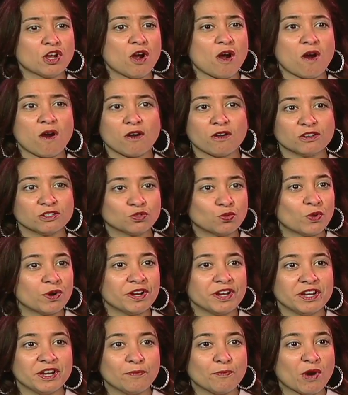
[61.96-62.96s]
cars were
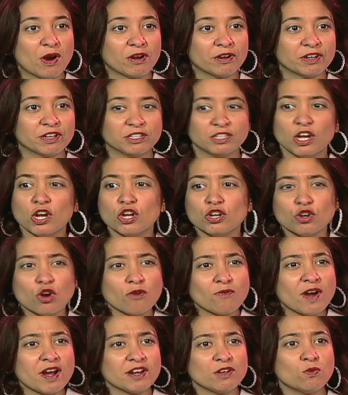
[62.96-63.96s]
in the market,
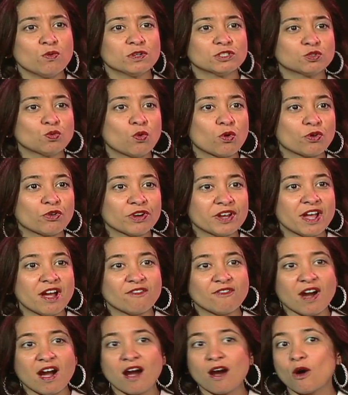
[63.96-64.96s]
nobody was worried
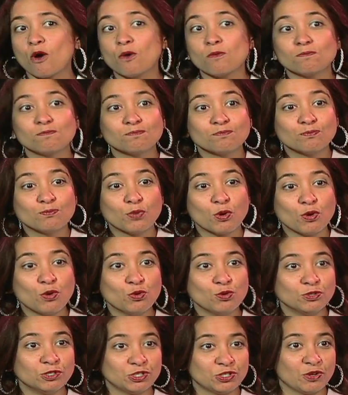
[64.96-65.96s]
about
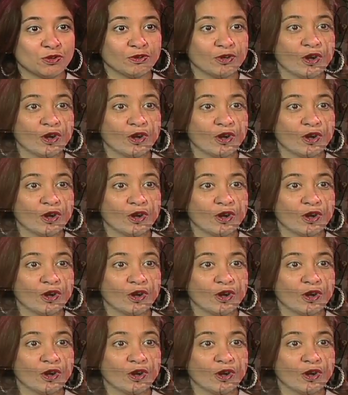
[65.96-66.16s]
pollution